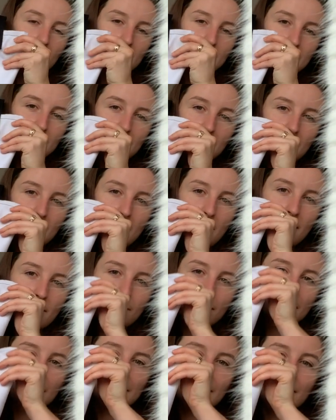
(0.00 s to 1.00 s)
Instagram
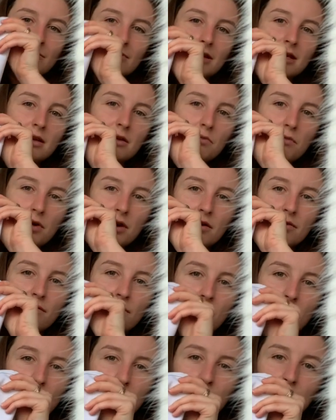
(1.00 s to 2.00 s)
sent me one of
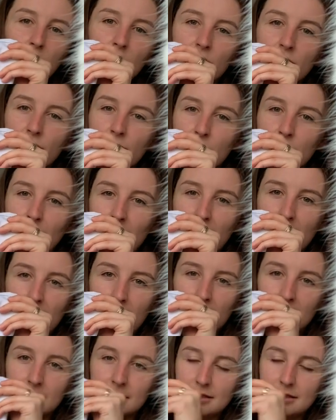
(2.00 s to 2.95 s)
her beautiful bags.